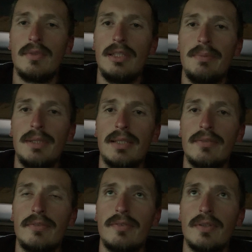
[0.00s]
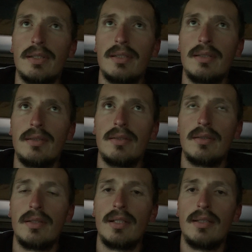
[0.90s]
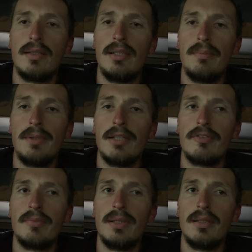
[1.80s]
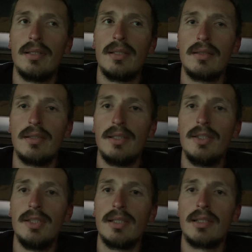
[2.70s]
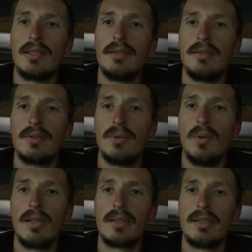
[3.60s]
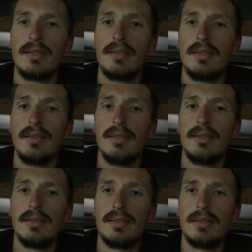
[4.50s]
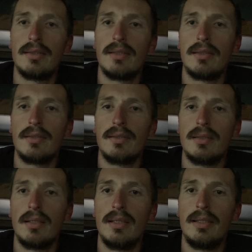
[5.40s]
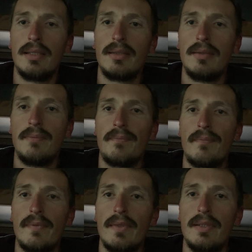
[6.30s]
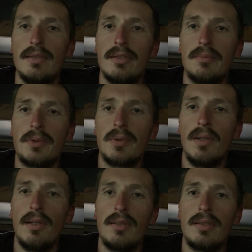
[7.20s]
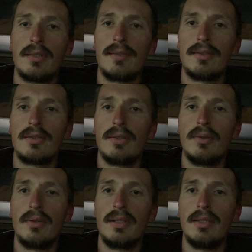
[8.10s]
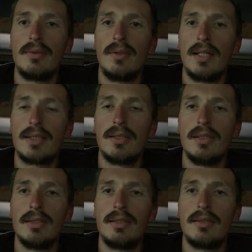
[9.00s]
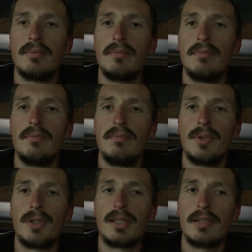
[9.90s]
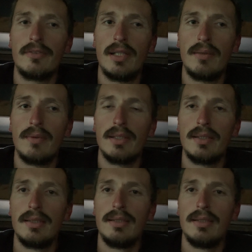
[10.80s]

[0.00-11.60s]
DPF, or not the DPF, but the EGR cooler is leaking some coolant, and it's going into the exhaust and burning off that way.